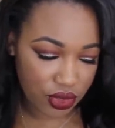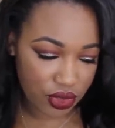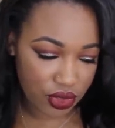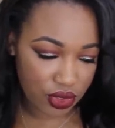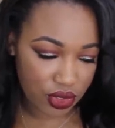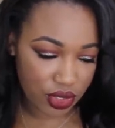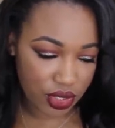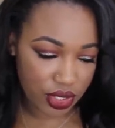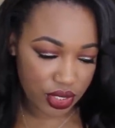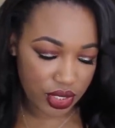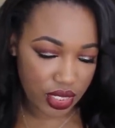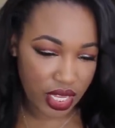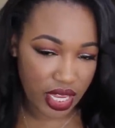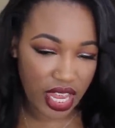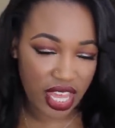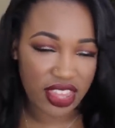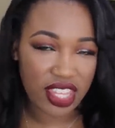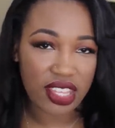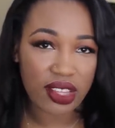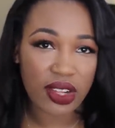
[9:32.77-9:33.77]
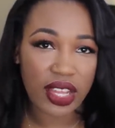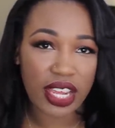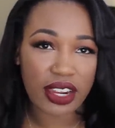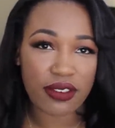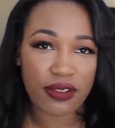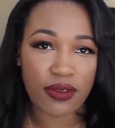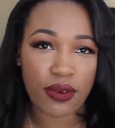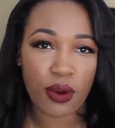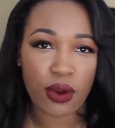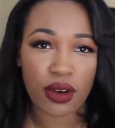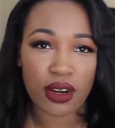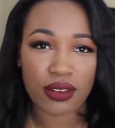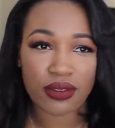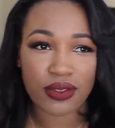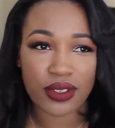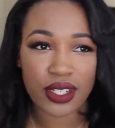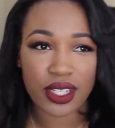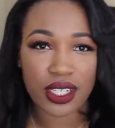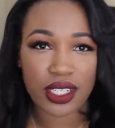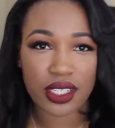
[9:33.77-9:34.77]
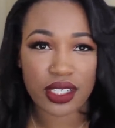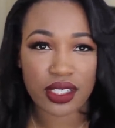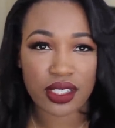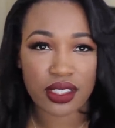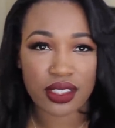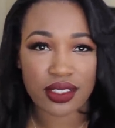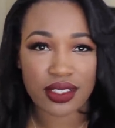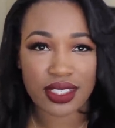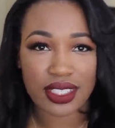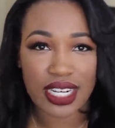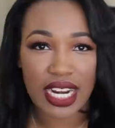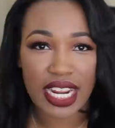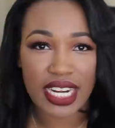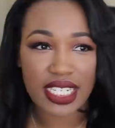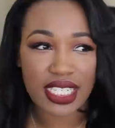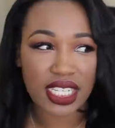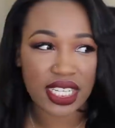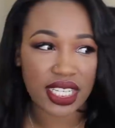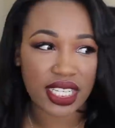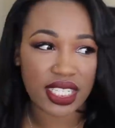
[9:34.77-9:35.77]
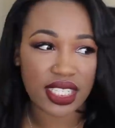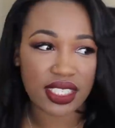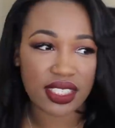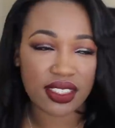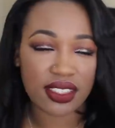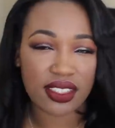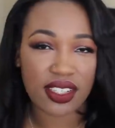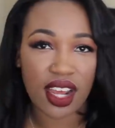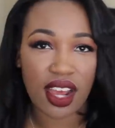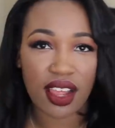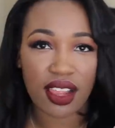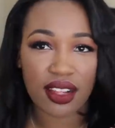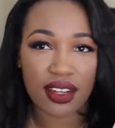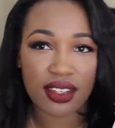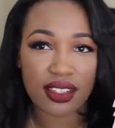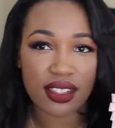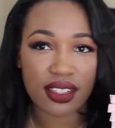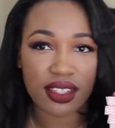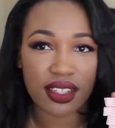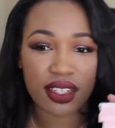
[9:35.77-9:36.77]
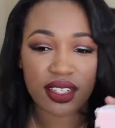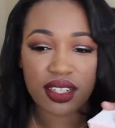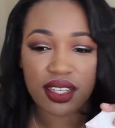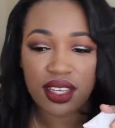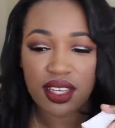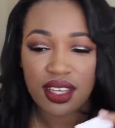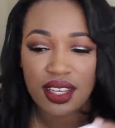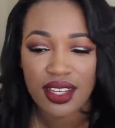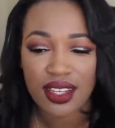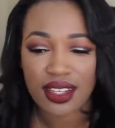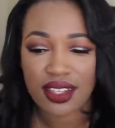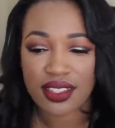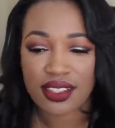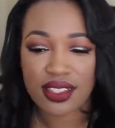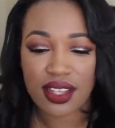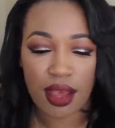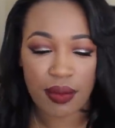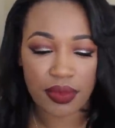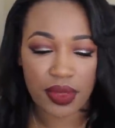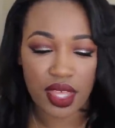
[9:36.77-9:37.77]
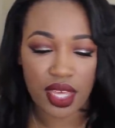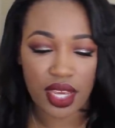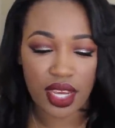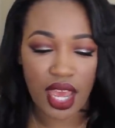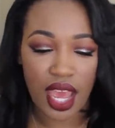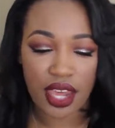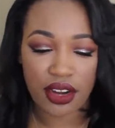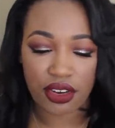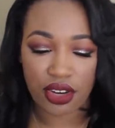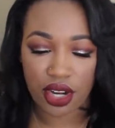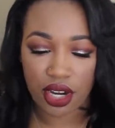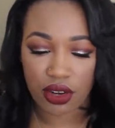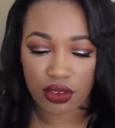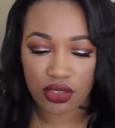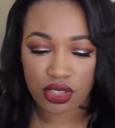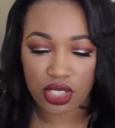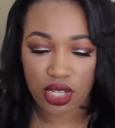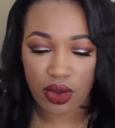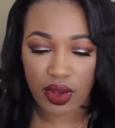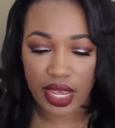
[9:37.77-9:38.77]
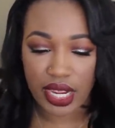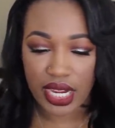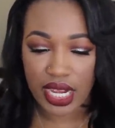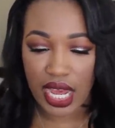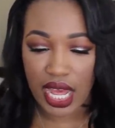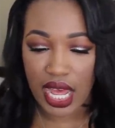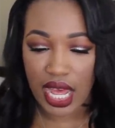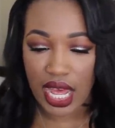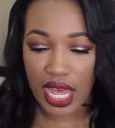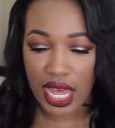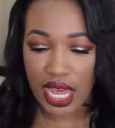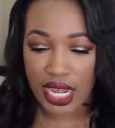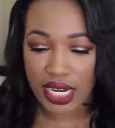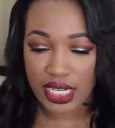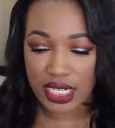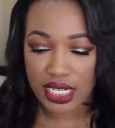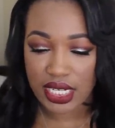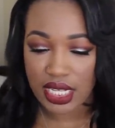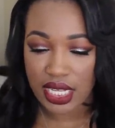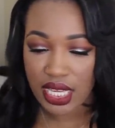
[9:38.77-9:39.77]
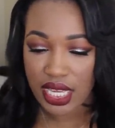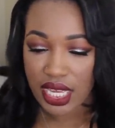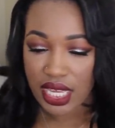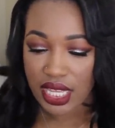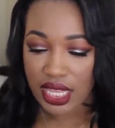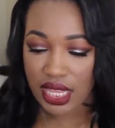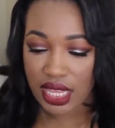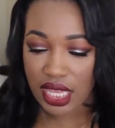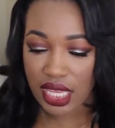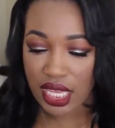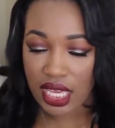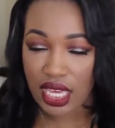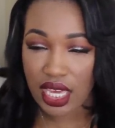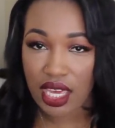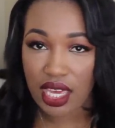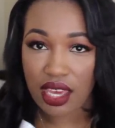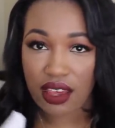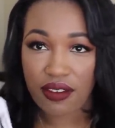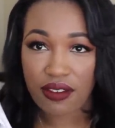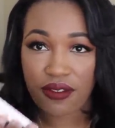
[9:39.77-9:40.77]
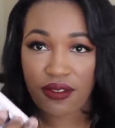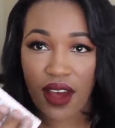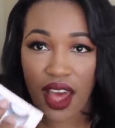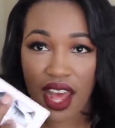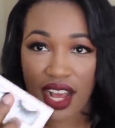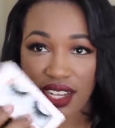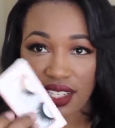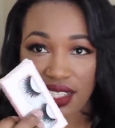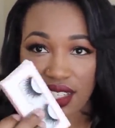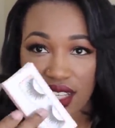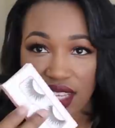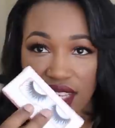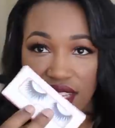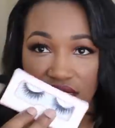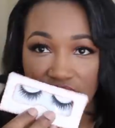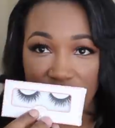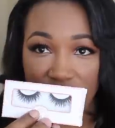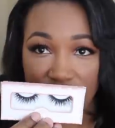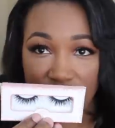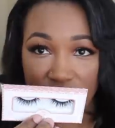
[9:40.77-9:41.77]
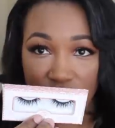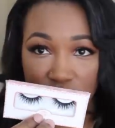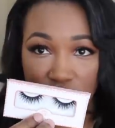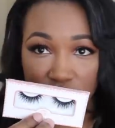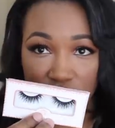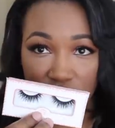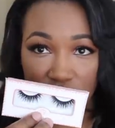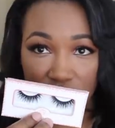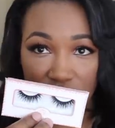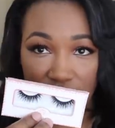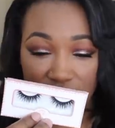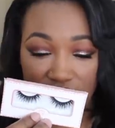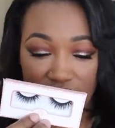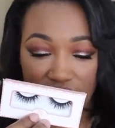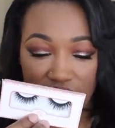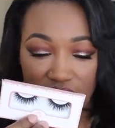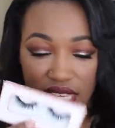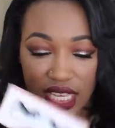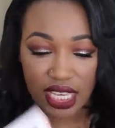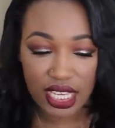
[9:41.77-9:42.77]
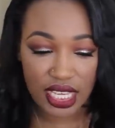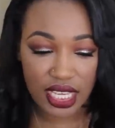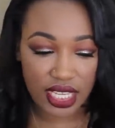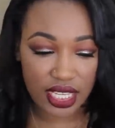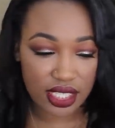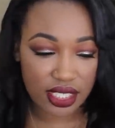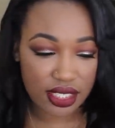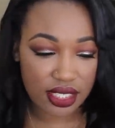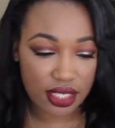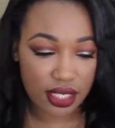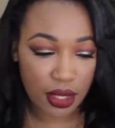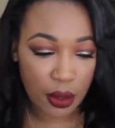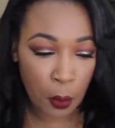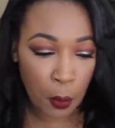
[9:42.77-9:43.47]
six, eight. I think they're like four for $19 or something. I don't know. So I got the Foxies, which look like these.